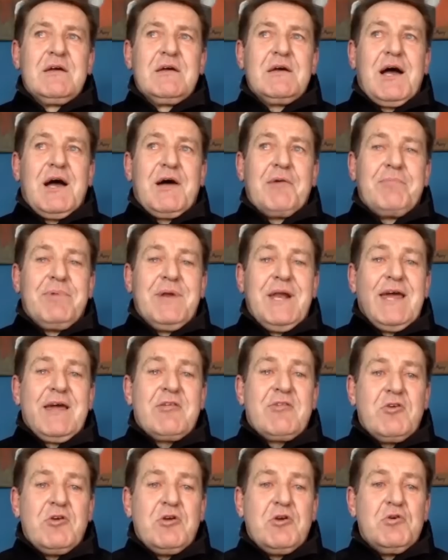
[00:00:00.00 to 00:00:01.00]
I
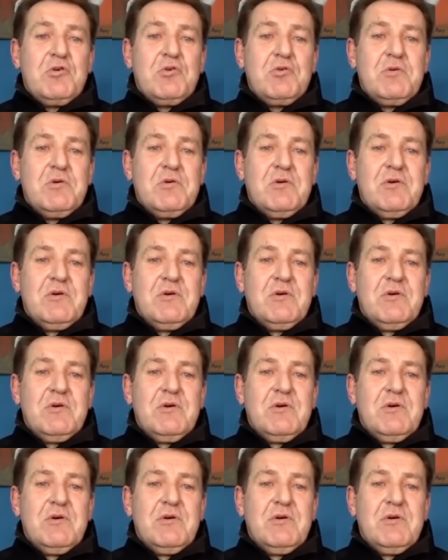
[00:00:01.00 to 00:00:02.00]
bless you
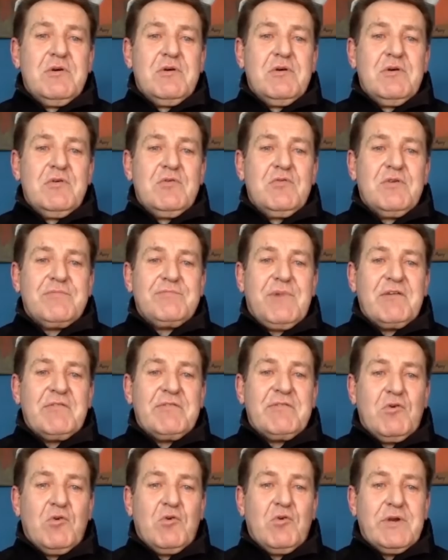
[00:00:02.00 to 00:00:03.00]
with my
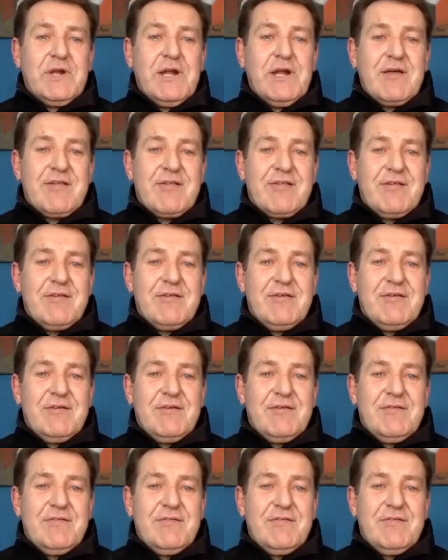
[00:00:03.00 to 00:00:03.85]
fullness.